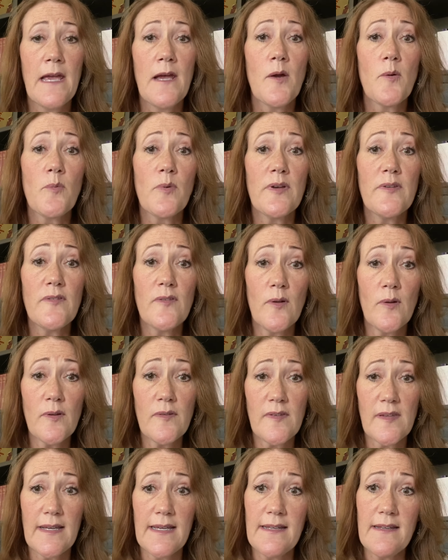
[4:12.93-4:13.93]

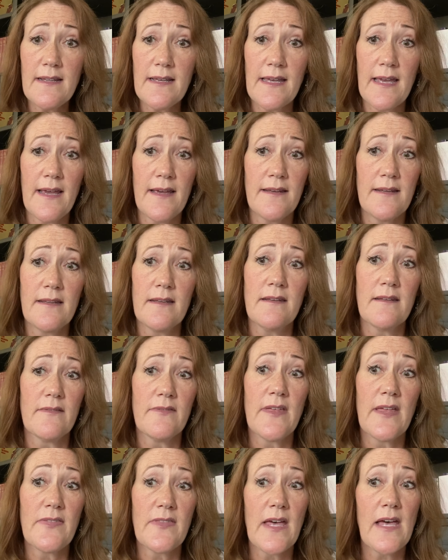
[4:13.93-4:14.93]
Results indicated
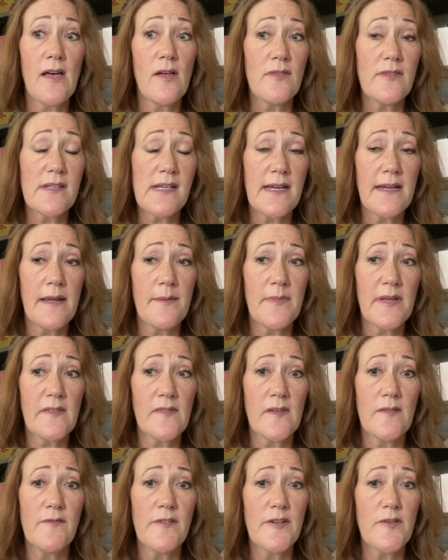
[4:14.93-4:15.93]
that the Health
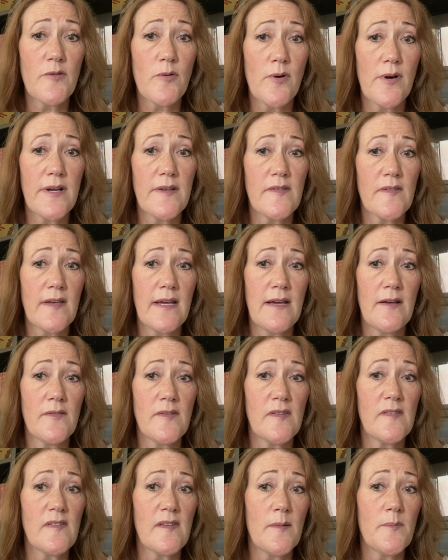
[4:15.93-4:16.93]
Dynamics Inventory scales
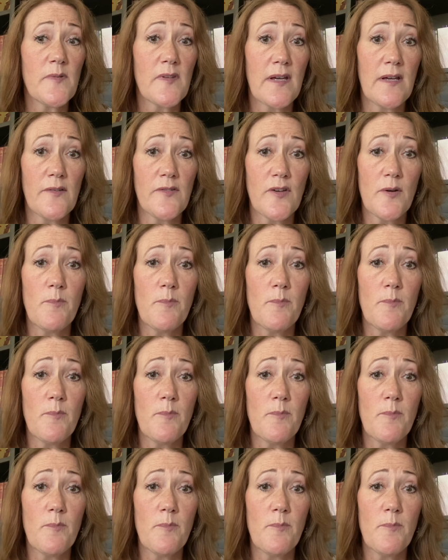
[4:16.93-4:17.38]
and subscales